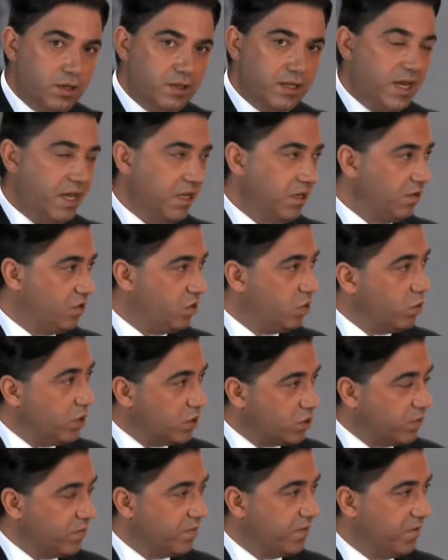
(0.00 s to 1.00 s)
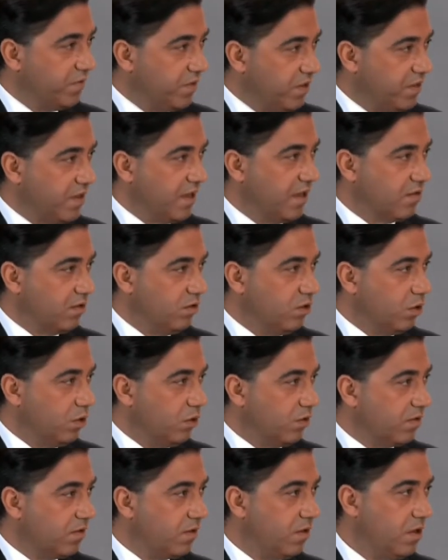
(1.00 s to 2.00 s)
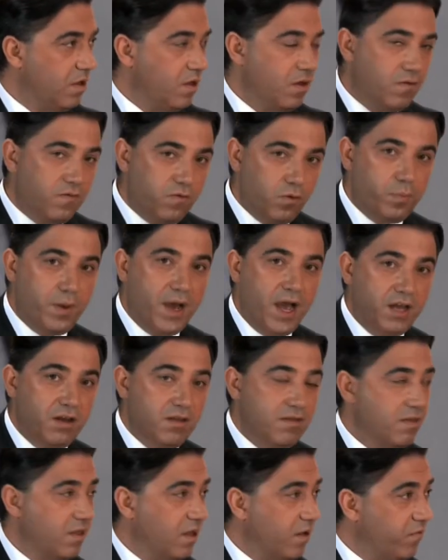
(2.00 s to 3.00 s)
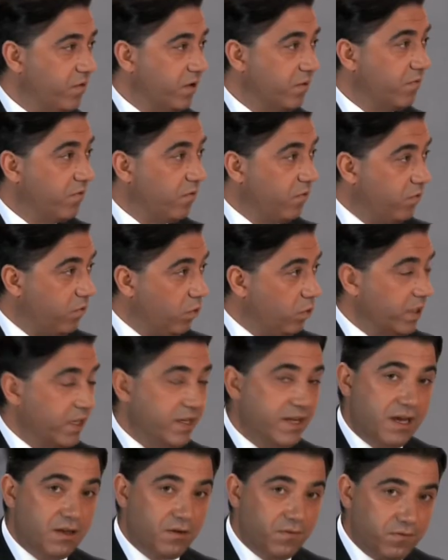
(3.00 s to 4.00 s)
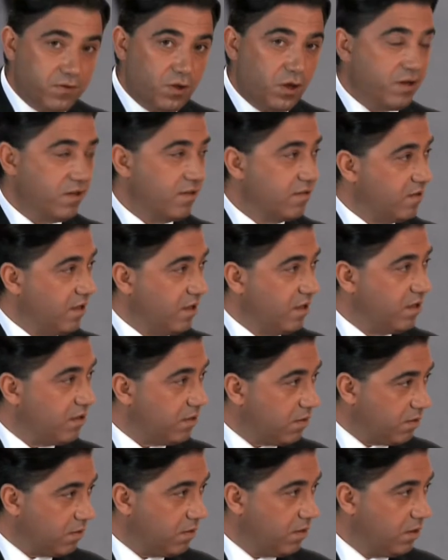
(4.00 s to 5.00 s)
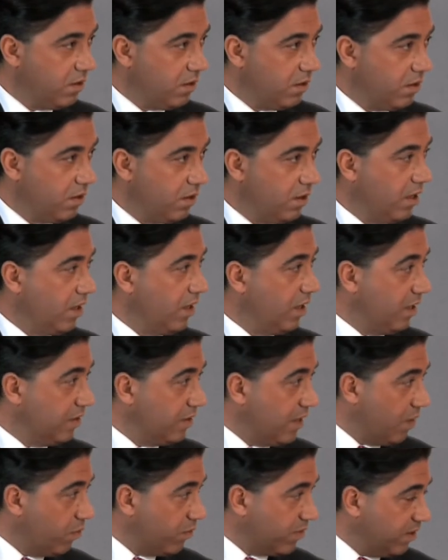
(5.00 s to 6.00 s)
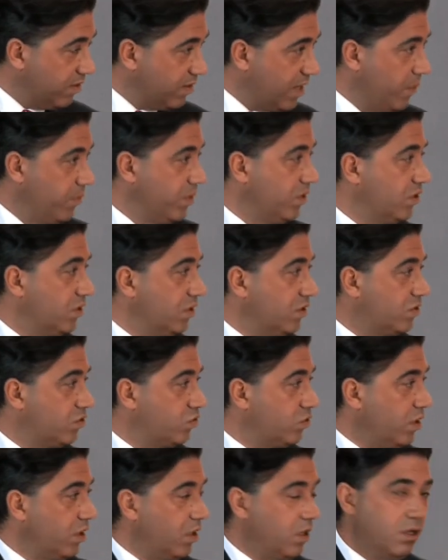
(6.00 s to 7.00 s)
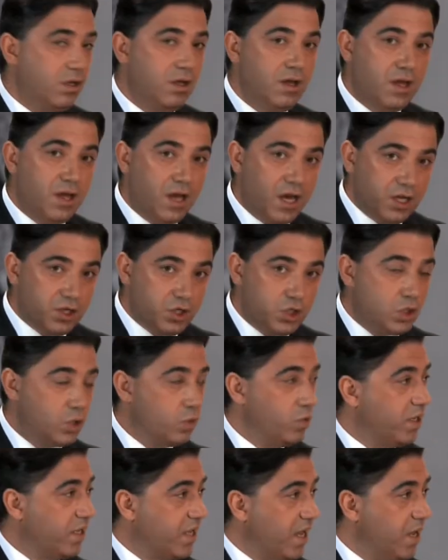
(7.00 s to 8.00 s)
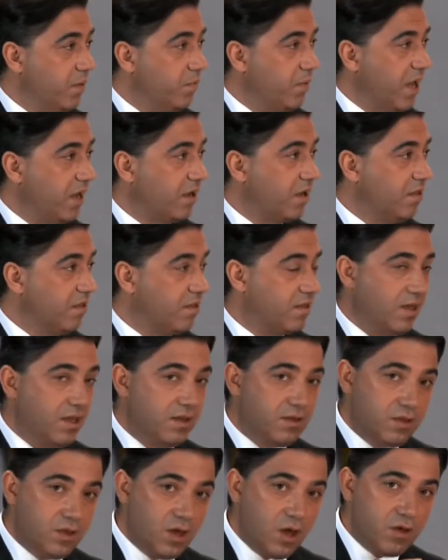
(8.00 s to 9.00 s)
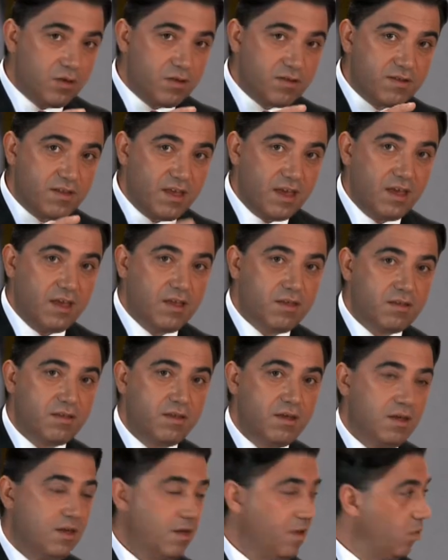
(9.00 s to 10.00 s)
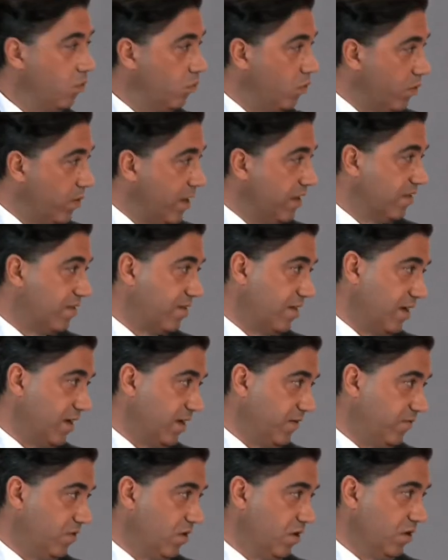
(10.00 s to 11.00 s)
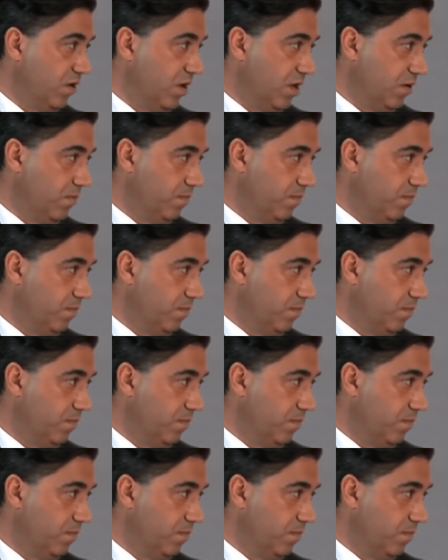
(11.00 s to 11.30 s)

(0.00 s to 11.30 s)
a lady $250,000 for pain and suffering for falling down a flight of stairs. That was a damages trial. A jury came back and said those stairs were unsafe, Tony.